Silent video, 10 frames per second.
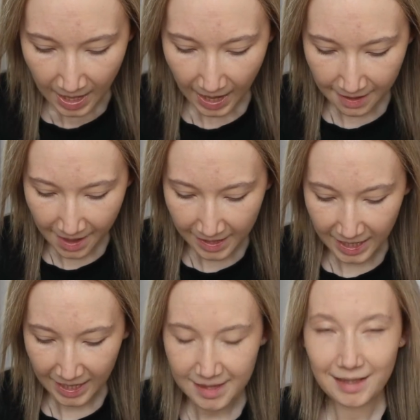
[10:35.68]
And then
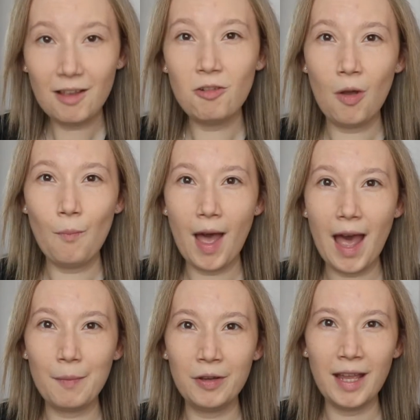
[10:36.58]
in the little
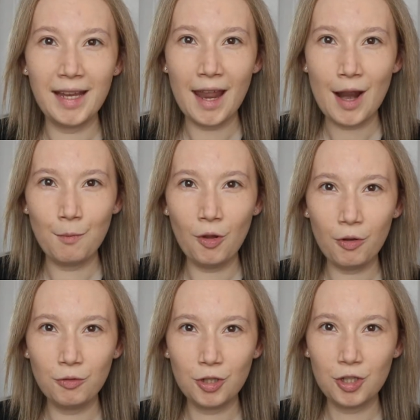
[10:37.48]
compartment, again, I'm not
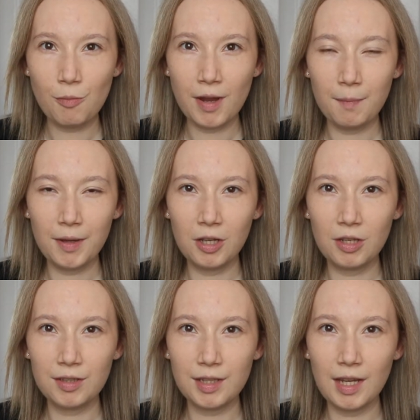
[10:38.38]
going to show it
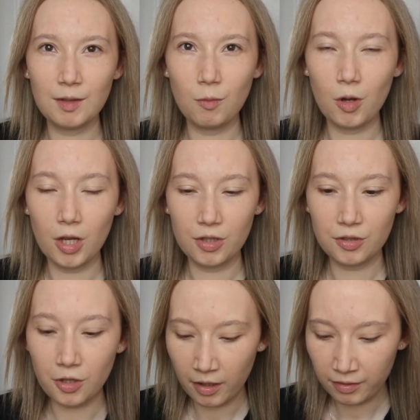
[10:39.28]
because it's work
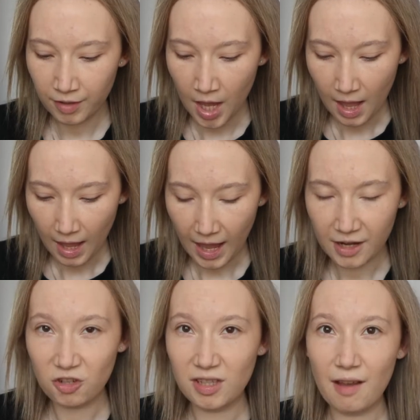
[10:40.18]
stuff. I
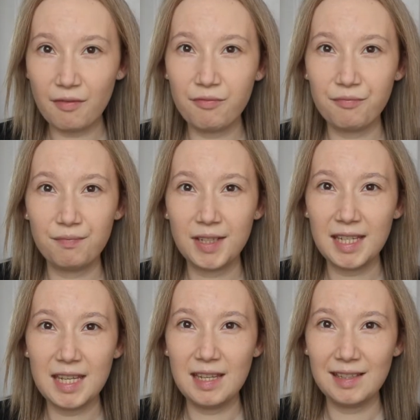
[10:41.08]
just have
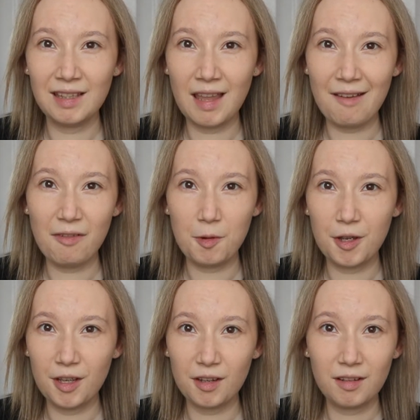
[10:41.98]
keys in there for
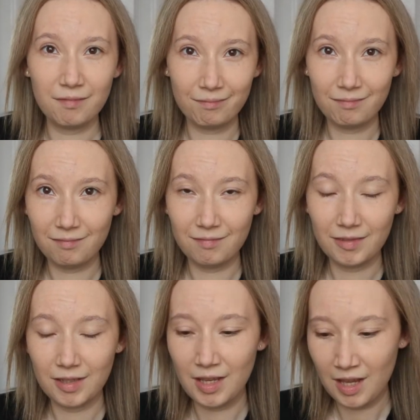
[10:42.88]
work.
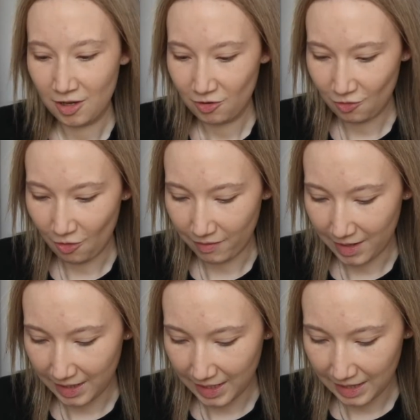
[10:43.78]
Not
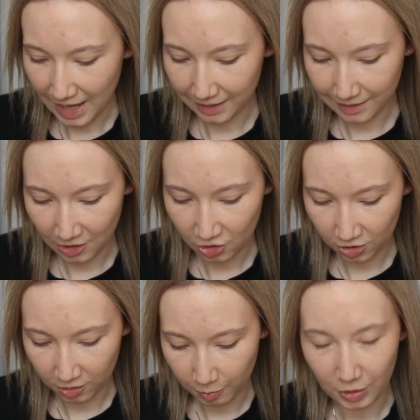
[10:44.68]
really that
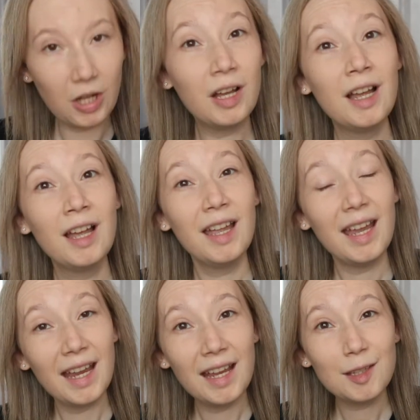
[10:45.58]
essential, but
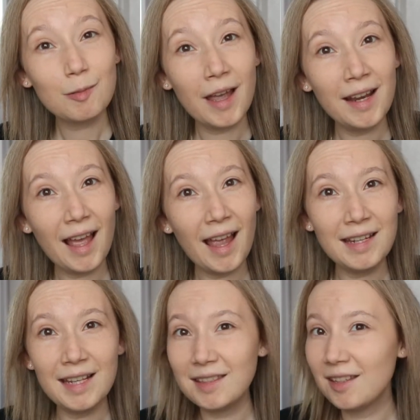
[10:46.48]
it is when I
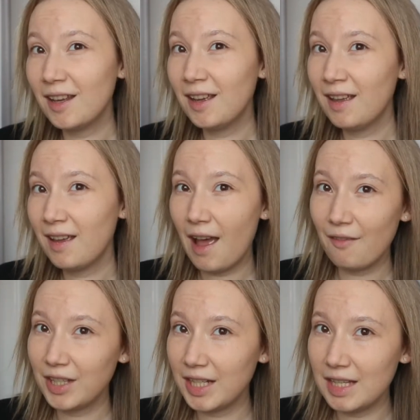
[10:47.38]
need to
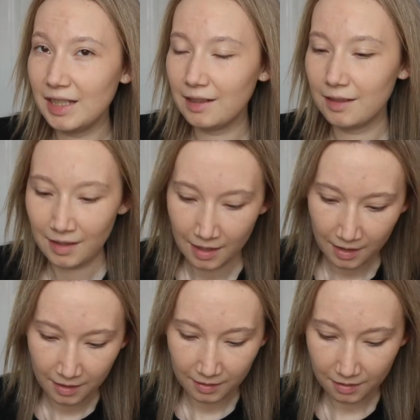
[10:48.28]
have the keys.
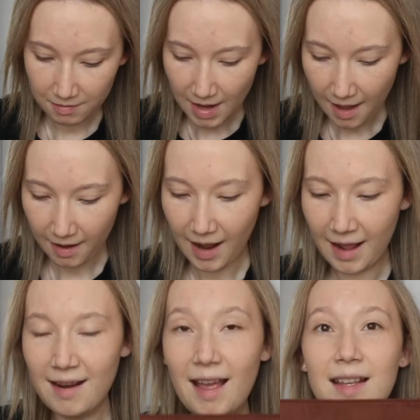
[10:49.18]
So yeah,
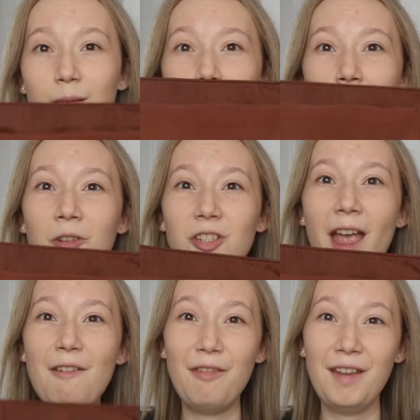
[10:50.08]
and that is pretty much
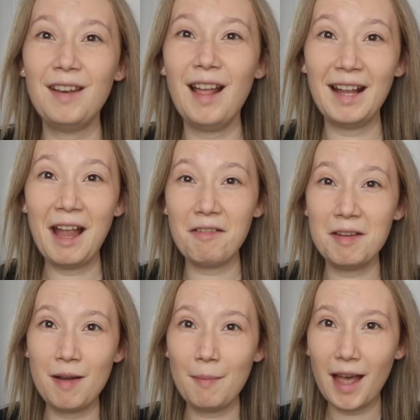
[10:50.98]
everything that I carry
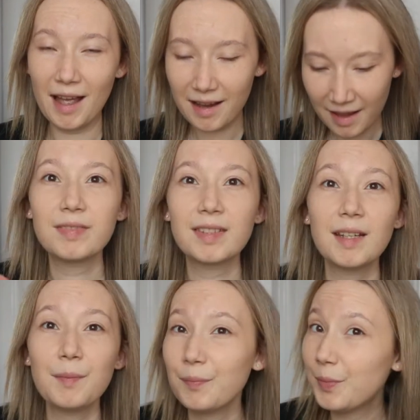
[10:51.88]
in my bag.
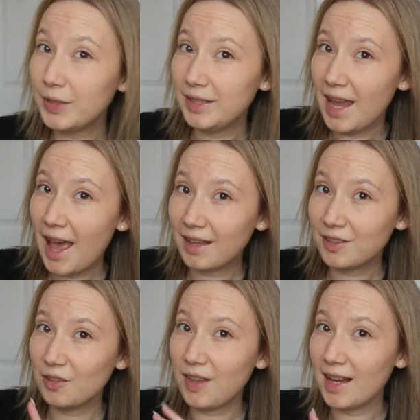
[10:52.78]
But yeah,
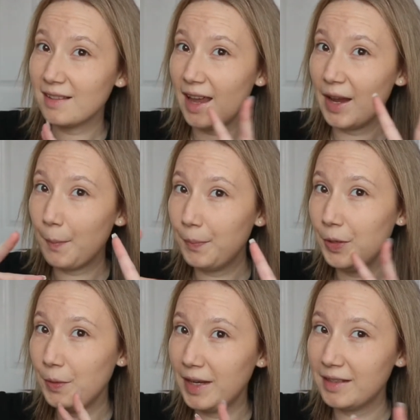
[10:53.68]
so that is like
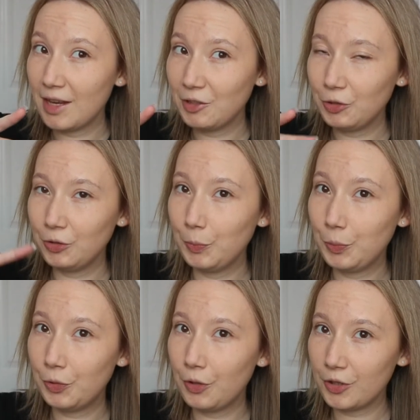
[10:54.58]
beauty essential
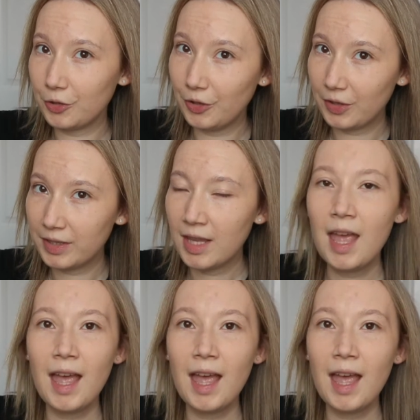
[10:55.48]
products.